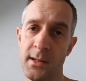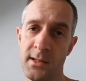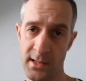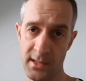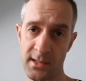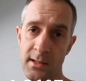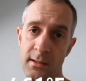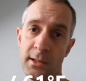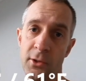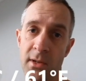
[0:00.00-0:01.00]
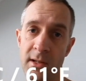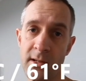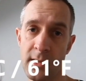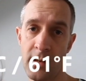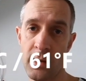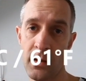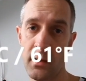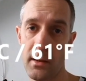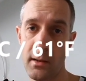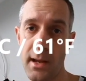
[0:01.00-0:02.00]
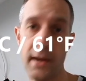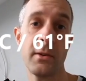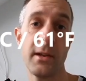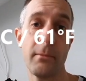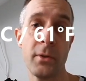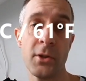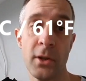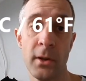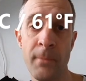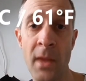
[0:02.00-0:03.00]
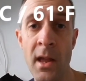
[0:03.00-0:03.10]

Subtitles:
16 degrees air temperature.